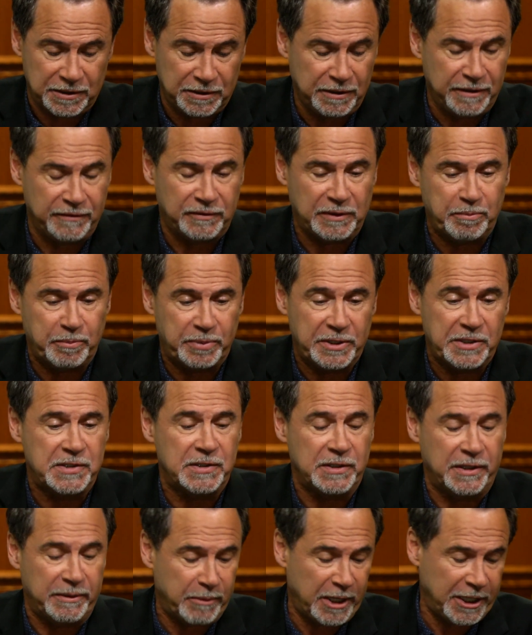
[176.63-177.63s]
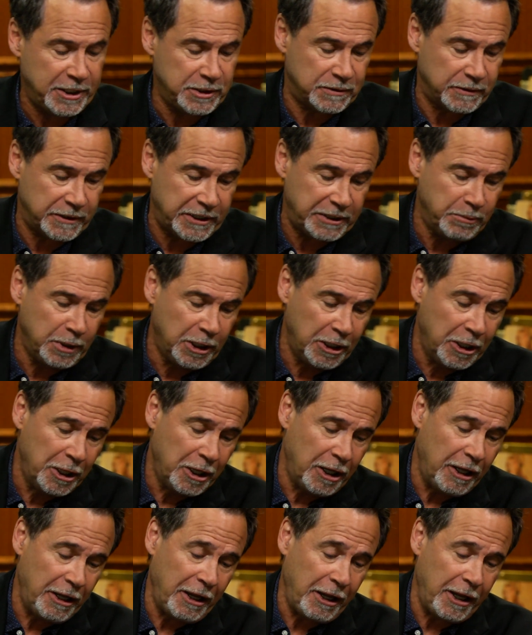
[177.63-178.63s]
You don't have to true. piss on my dream. That's
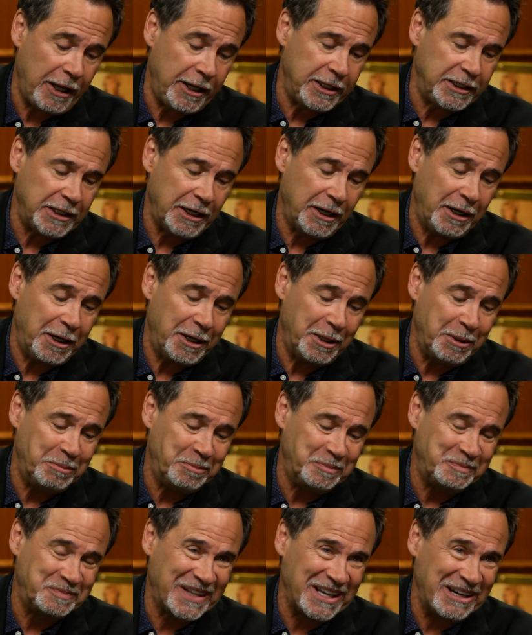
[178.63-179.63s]
true. Hey, um,